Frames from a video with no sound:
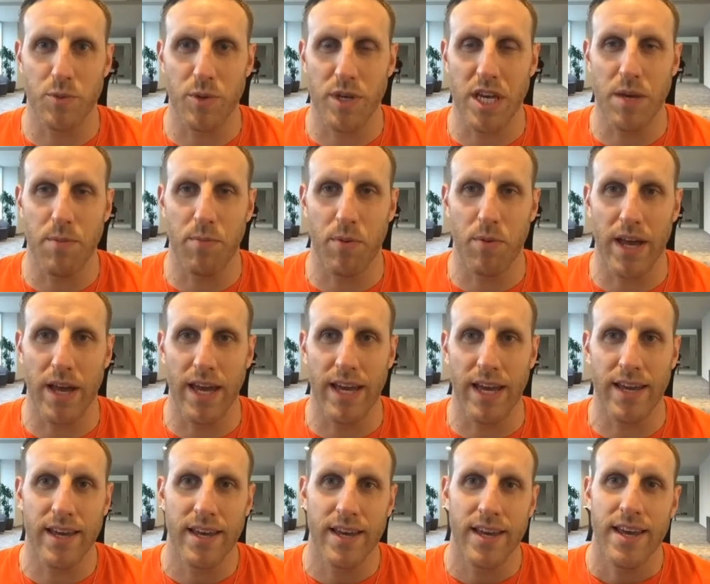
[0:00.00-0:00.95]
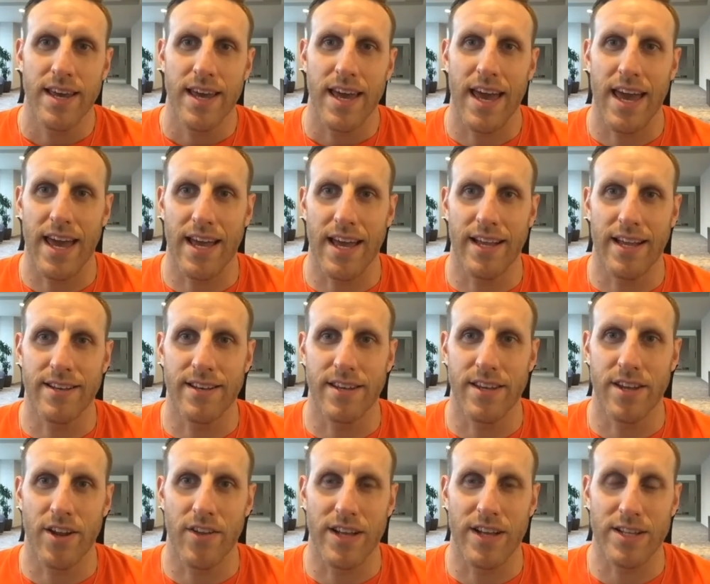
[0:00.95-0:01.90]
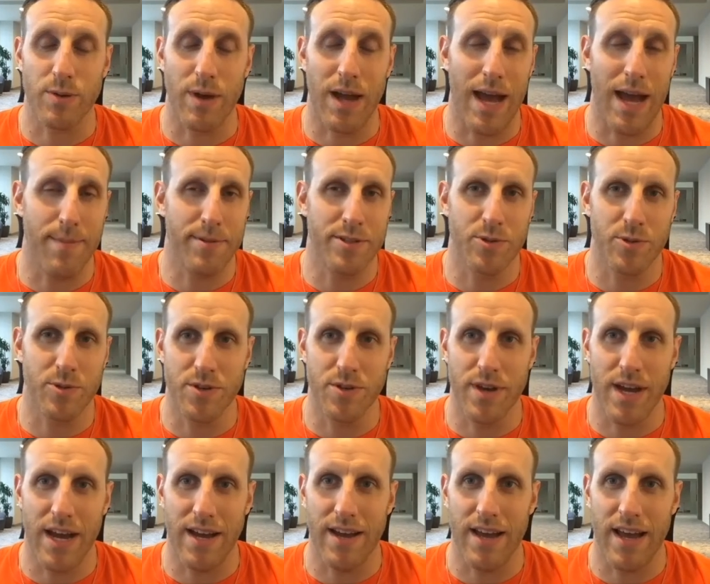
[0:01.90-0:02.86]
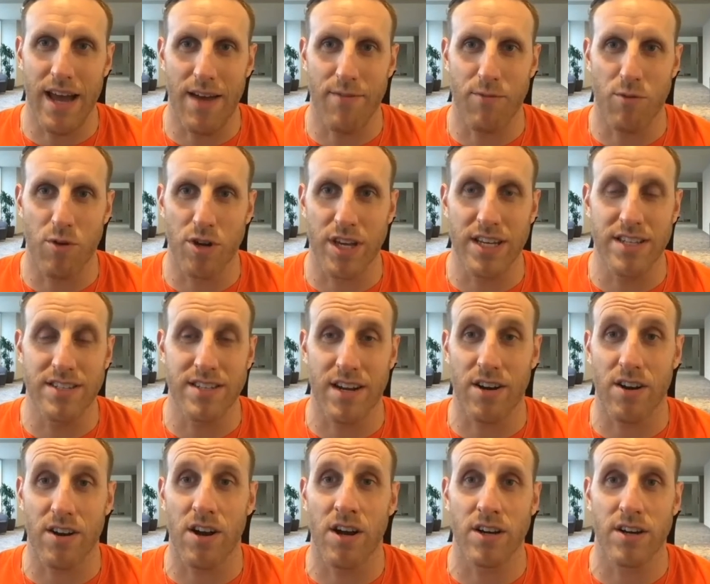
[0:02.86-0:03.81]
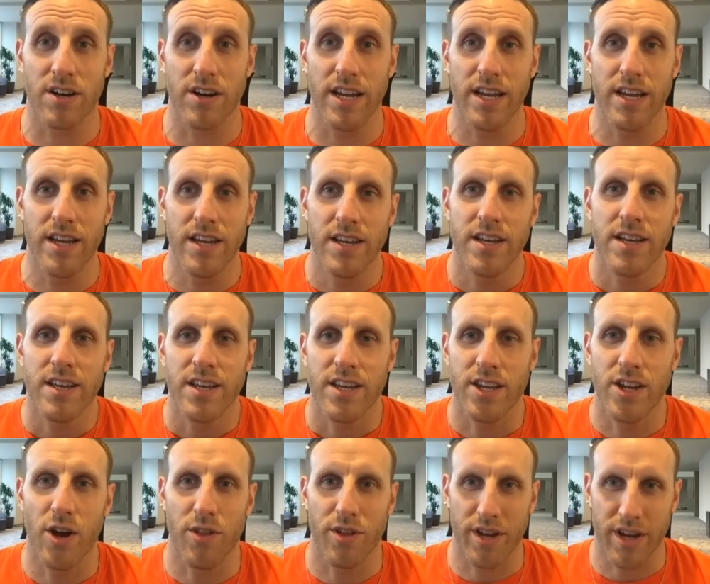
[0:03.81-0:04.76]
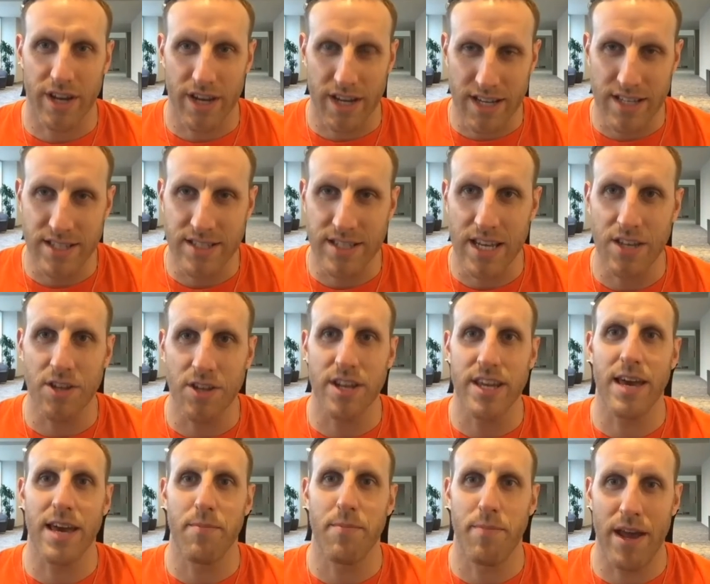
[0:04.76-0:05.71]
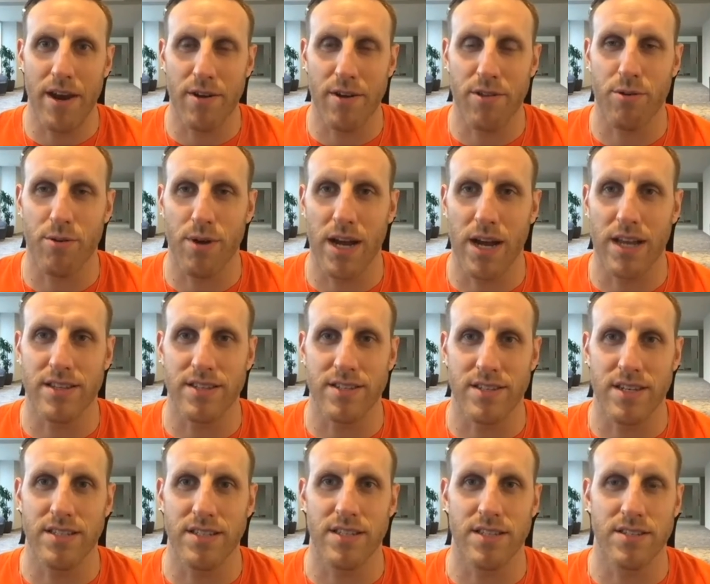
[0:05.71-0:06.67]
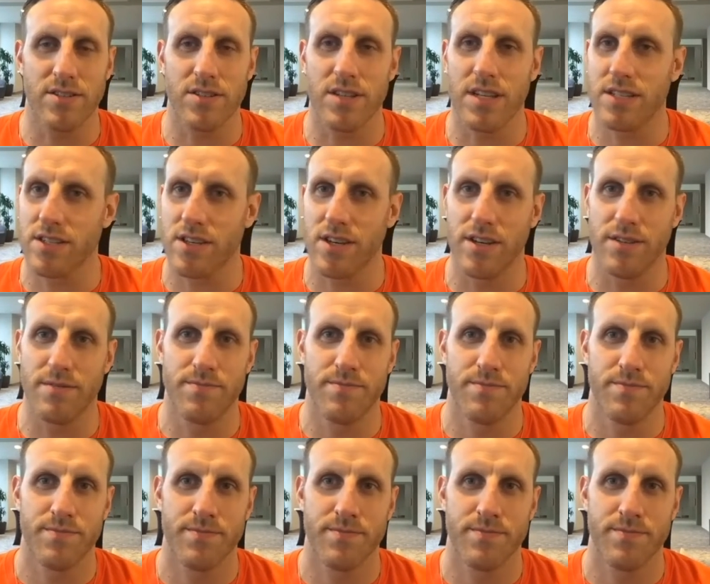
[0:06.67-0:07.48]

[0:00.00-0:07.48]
keep playing. And that's what happens when you have rookies that are hungry. They're going to continue to get better throughout the season. So that's good.